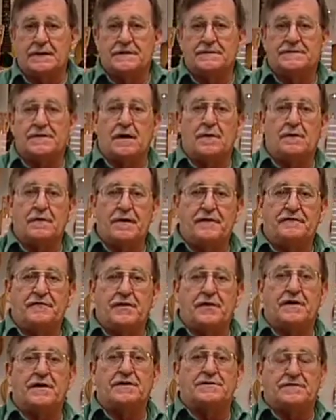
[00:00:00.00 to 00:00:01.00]
So if
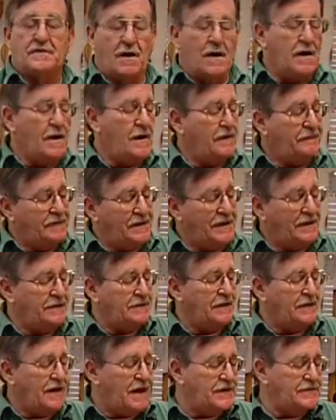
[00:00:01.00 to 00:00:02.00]
your guitar, if the
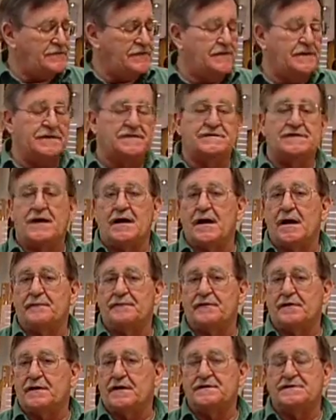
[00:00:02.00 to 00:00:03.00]
intonation is set up
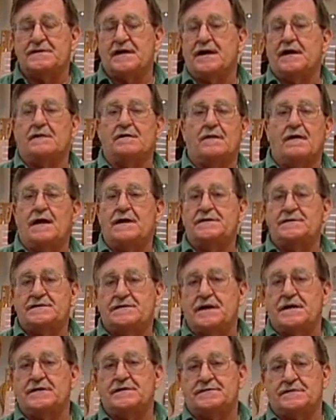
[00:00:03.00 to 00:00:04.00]
for, let's say, a light
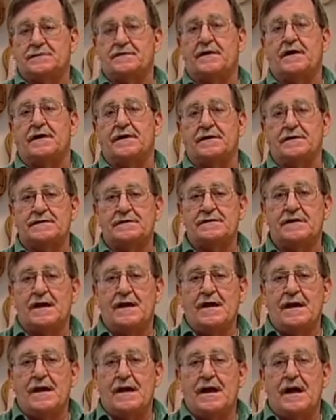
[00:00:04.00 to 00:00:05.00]
set of strings,
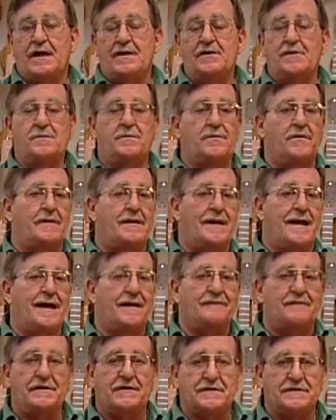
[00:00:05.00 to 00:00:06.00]
and you put a
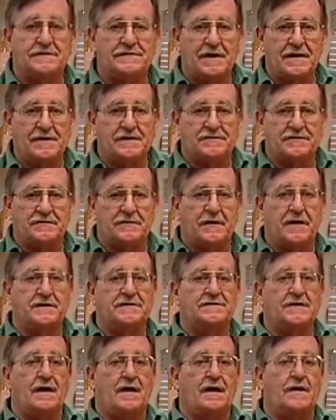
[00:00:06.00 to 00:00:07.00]
heavier set of
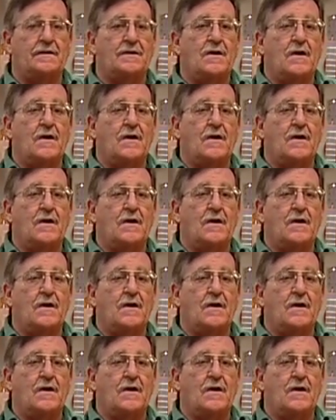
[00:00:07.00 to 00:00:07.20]
strings on